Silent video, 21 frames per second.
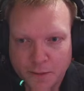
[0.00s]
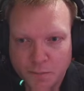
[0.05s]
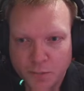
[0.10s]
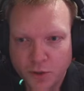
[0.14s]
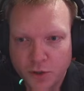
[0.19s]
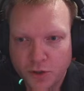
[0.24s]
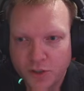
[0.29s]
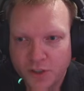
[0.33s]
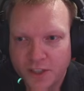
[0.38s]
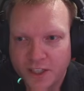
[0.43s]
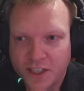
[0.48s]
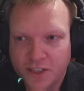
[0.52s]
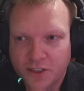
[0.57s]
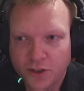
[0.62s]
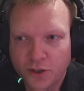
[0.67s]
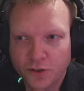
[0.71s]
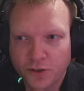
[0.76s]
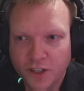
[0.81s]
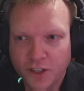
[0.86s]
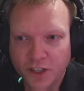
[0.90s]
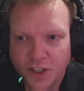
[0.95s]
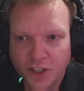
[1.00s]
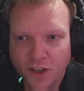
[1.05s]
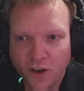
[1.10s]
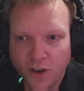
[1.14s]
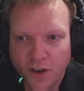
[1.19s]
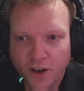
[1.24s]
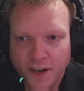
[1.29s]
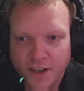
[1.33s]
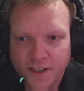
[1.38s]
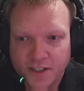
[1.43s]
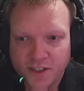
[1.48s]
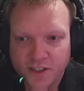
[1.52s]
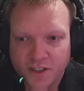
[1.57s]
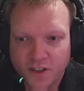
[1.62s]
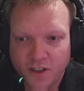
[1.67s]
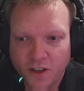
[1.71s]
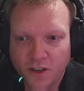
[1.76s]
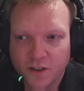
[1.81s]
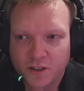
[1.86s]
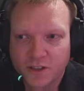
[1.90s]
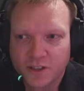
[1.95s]
booth is only 9
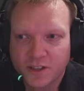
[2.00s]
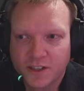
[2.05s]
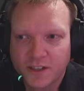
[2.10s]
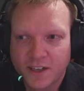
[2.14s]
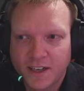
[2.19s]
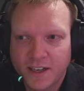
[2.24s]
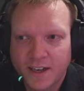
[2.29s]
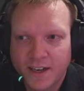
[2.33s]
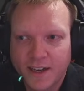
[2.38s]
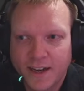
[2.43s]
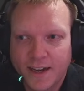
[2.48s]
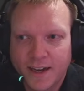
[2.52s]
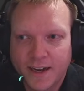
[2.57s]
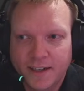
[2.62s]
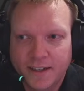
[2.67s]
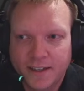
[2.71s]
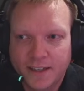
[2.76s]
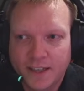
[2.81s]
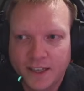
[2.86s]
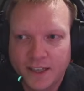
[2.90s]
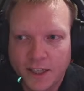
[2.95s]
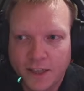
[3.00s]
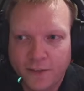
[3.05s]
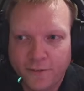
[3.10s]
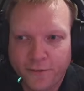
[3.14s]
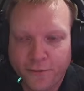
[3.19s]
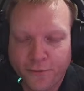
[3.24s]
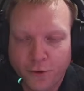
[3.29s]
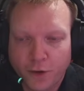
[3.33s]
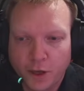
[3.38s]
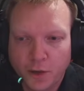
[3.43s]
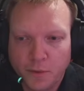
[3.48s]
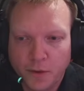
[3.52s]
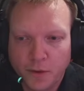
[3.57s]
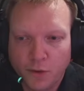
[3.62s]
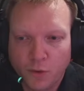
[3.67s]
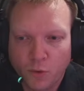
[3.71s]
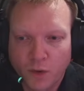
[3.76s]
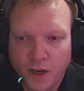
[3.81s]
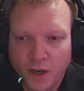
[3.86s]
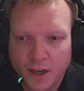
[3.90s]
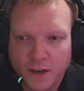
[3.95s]
slots, and the freebie
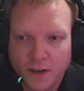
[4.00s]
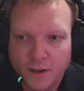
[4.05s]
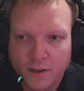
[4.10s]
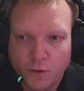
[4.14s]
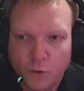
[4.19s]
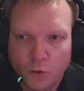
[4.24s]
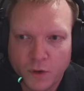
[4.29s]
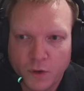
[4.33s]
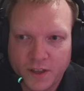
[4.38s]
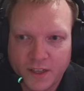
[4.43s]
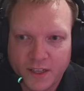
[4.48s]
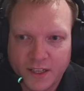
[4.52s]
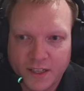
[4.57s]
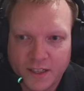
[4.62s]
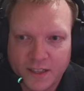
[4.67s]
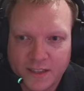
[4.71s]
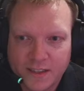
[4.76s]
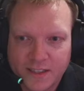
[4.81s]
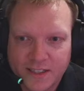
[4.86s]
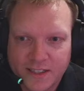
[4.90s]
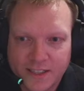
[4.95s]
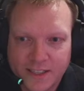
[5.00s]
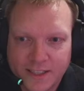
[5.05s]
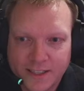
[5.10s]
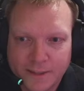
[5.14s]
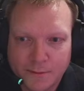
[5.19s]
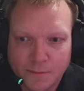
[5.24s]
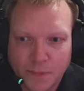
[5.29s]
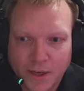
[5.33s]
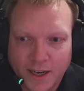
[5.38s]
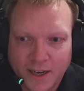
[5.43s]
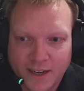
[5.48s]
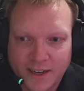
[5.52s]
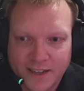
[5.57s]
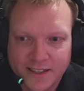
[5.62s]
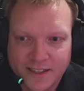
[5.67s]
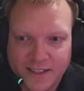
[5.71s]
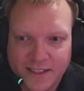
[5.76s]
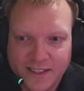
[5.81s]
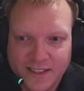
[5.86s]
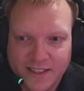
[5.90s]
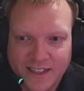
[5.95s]
one with the season
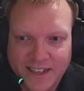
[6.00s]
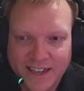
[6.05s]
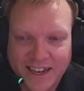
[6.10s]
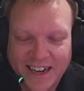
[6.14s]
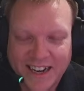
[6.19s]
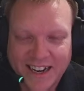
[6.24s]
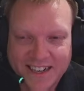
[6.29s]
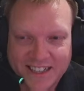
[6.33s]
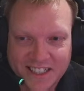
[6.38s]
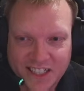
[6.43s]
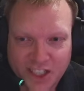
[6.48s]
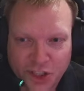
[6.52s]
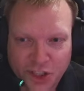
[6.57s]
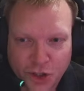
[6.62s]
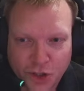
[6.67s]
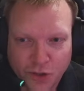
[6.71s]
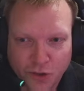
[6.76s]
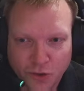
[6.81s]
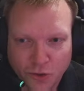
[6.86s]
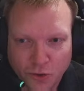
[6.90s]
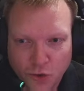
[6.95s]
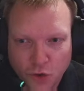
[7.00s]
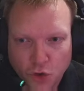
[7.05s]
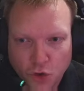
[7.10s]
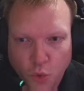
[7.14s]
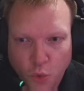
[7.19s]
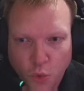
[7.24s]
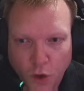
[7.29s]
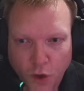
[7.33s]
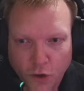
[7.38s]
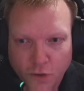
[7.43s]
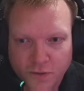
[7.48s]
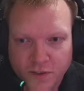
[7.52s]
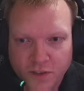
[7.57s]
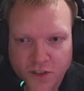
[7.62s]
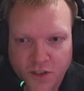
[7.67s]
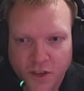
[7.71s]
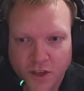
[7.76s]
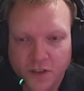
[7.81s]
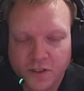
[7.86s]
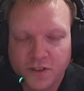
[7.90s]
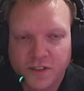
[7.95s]
pass is an additional 12
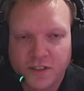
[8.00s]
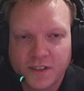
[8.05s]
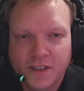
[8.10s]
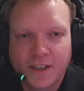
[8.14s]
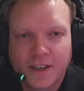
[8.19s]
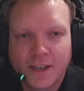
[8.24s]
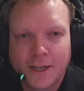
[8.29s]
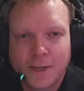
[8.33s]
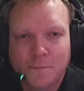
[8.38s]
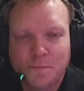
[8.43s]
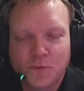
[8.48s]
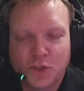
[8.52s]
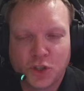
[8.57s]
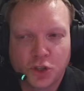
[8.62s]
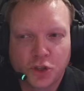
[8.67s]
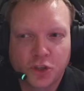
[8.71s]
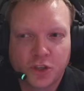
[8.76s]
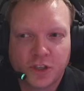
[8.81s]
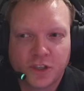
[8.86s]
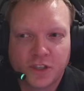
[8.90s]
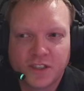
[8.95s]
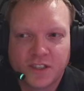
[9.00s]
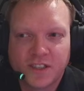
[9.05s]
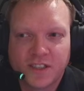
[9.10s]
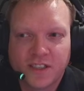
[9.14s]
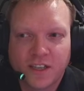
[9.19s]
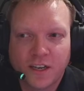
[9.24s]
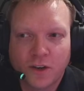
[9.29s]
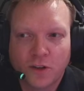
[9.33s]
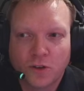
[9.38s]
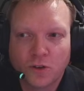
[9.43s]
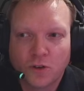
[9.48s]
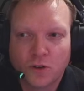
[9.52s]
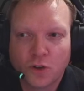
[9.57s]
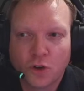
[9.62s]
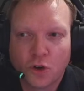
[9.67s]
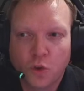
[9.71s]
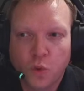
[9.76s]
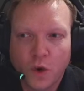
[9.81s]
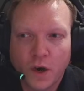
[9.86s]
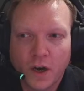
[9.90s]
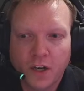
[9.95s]
slots. So you can sell
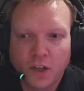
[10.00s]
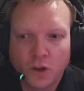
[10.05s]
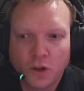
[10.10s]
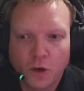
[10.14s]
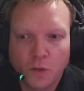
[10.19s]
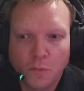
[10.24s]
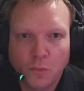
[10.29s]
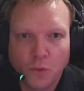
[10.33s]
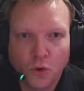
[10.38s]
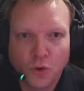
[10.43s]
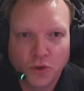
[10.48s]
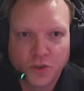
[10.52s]
quite a lot more